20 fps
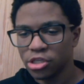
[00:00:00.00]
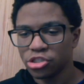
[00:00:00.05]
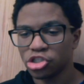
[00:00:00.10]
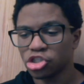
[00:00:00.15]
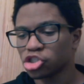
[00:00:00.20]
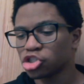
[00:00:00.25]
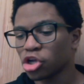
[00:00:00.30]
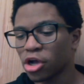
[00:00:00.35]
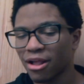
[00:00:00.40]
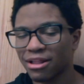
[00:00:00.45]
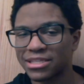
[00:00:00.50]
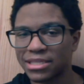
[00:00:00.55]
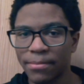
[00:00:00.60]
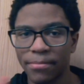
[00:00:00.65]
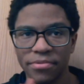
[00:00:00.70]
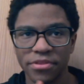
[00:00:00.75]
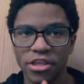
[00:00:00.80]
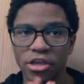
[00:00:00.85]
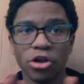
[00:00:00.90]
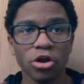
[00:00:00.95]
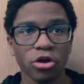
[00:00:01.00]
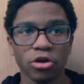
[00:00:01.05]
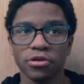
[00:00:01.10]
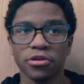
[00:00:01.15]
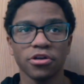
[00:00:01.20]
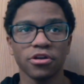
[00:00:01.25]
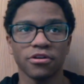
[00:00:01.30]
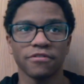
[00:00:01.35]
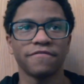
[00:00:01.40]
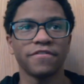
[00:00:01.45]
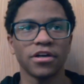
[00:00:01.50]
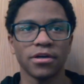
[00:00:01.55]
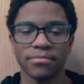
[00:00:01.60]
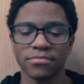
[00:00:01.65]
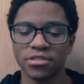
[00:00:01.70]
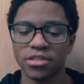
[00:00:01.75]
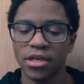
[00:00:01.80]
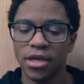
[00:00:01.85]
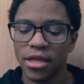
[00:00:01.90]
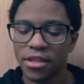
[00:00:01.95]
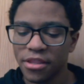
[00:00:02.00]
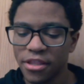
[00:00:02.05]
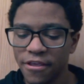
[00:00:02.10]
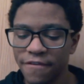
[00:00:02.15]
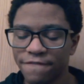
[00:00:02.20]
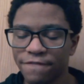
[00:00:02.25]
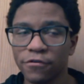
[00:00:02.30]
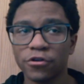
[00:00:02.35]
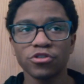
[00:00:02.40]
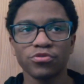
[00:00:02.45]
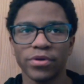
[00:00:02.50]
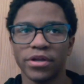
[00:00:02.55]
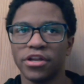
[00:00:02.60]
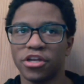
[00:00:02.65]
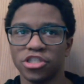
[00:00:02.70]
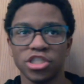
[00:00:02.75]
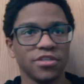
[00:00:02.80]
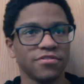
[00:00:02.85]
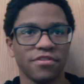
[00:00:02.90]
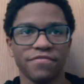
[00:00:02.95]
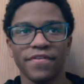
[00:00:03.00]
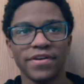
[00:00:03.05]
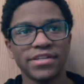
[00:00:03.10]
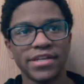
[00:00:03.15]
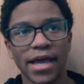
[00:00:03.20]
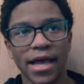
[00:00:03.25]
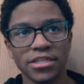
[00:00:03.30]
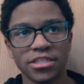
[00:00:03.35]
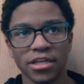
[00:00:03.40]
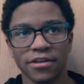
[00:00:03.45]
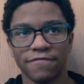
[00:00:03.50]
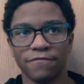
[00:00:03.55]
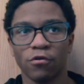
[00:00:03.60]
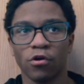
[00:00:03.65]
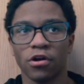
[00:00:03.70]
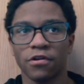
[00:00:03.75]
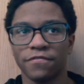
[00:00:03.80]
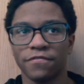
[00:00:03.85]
Just look at some of the earlier films, the first rendition of the Fantastic Four